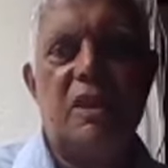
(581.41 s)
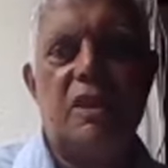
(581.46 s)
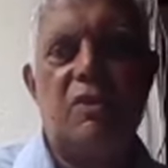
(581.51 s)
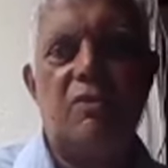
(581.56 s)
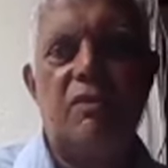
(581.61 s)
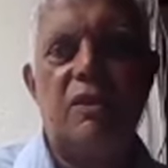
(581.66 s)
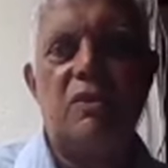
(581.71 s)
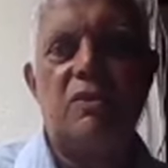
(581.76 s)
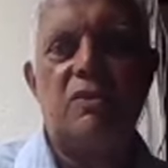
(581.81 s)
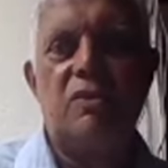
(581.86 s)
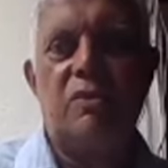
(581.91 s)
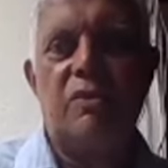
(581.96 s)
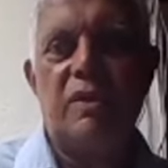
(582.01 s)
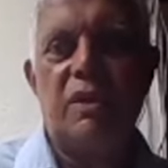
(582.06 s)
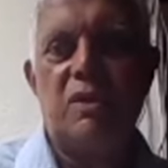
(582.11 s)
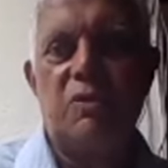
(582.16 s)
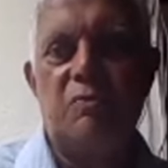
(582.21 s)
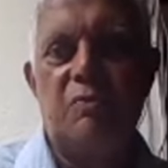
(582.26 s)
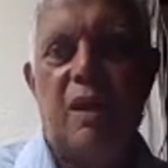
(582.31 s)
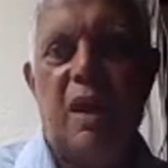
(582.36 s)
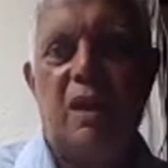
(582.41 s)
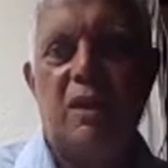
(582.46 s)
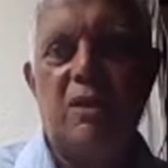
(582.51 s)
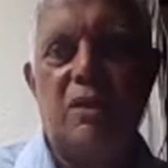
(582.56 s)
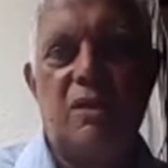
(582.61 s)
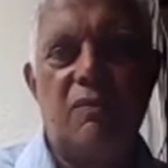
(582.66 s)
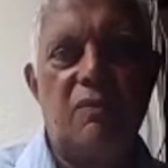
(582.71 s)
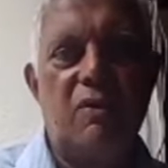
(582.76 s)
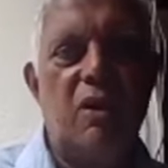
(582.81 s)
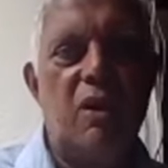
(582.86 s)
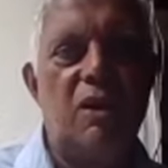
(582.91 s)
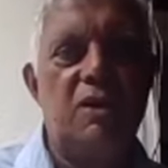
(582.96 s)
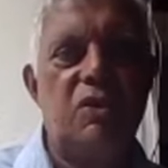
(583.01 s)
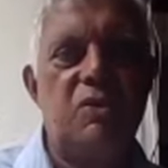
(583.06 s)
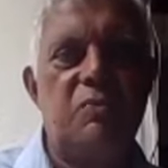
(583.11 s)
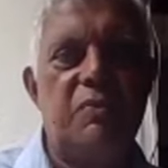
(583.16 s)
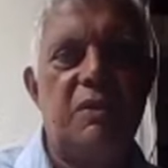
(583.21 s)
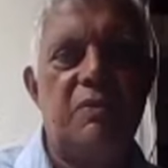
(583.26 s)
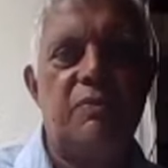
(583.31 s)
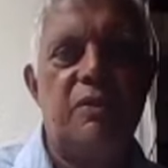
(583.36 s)
that the victorious banner of
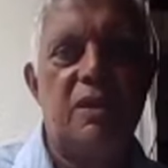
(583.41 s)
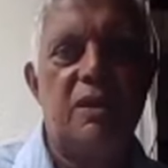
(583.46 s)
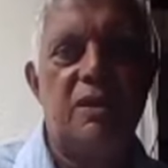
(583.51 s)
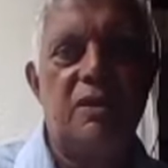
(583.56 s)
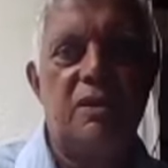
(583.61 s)
God's people